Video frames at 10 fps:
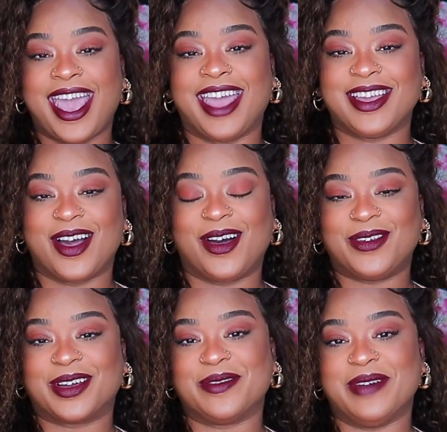Hey y'all,
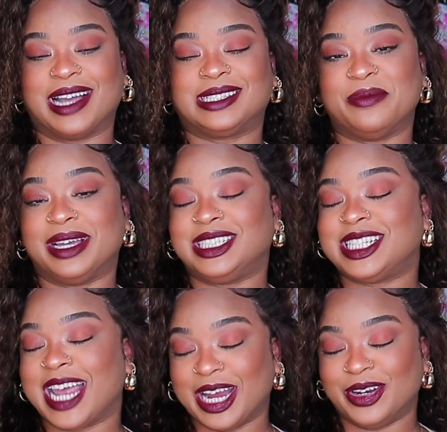welcome back to my
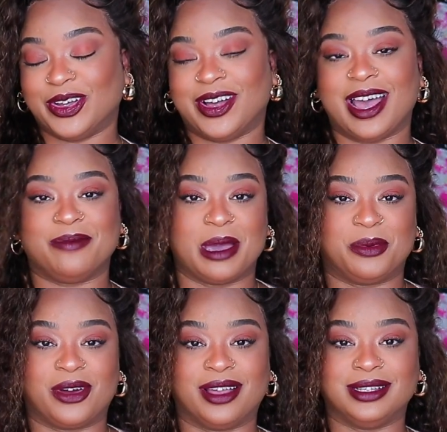channel. I'm
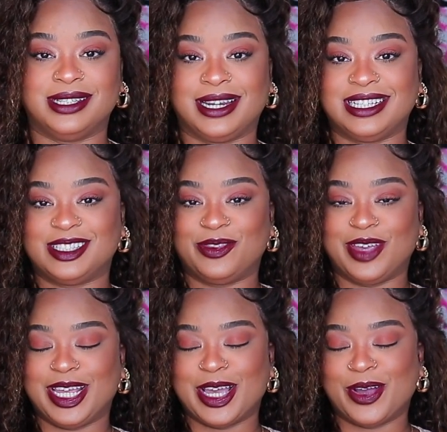Gabrielle in today's
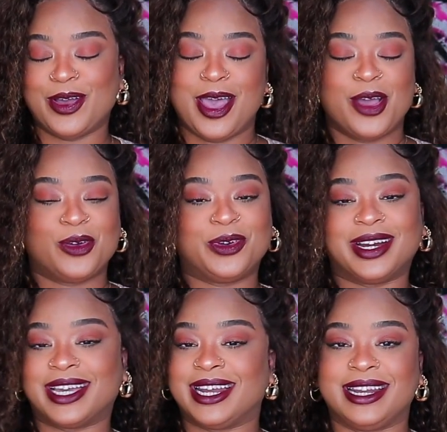video.
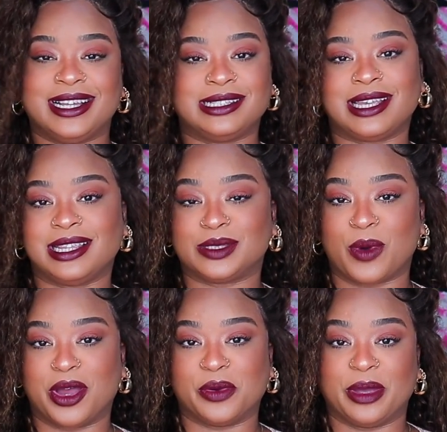We're getting into this
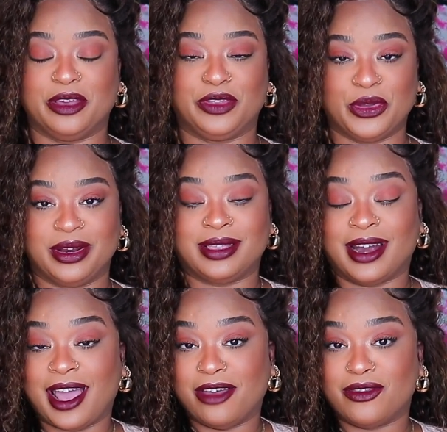water wave unit that
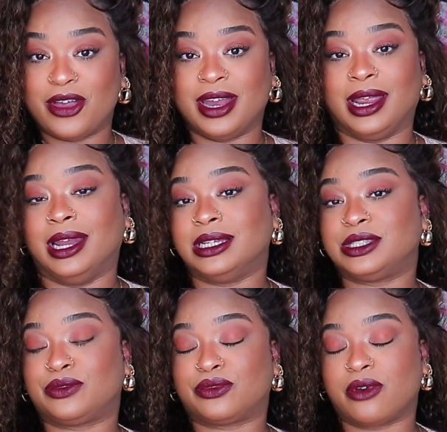I have on. It
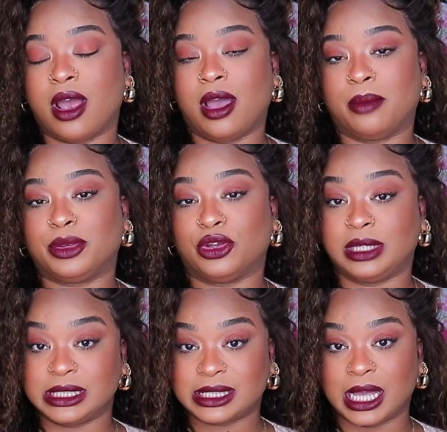is from
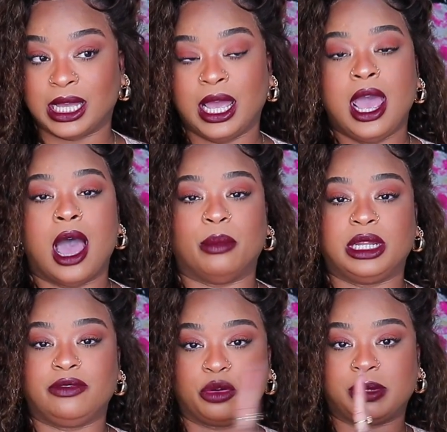Yolissa. I'm gonna
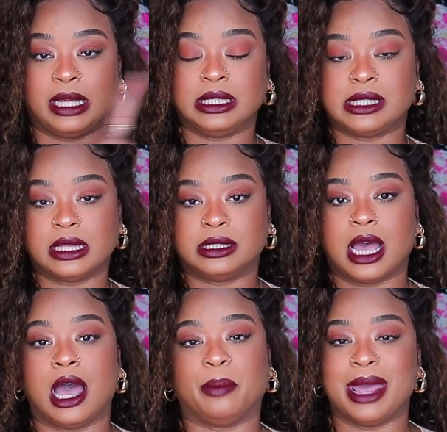leave their playlist at the
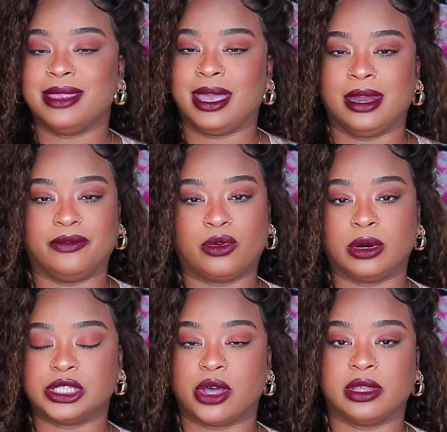top and then of
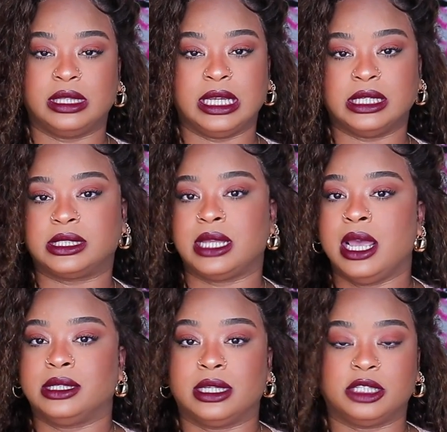course all the links
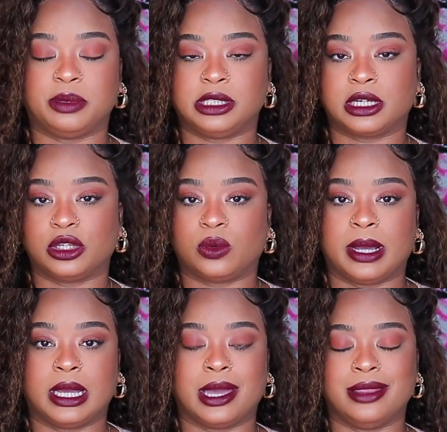to this particular
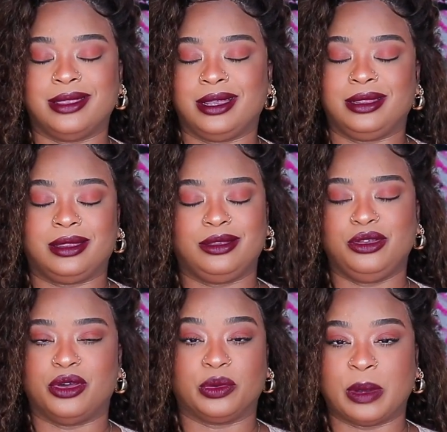wig and then you
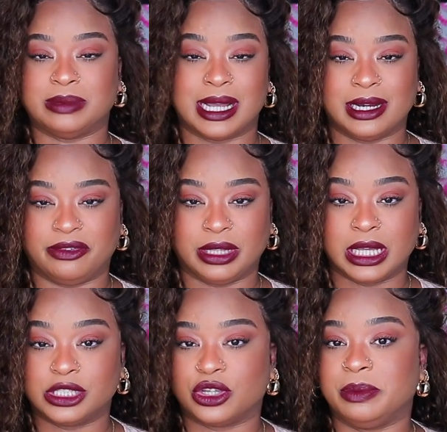know their website and
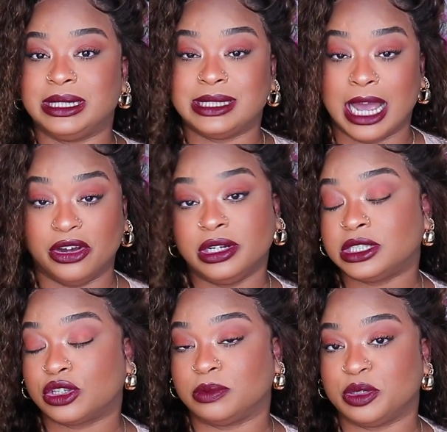everything is gonna be down in the
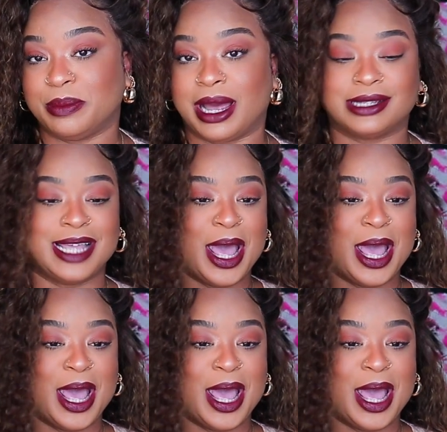description box.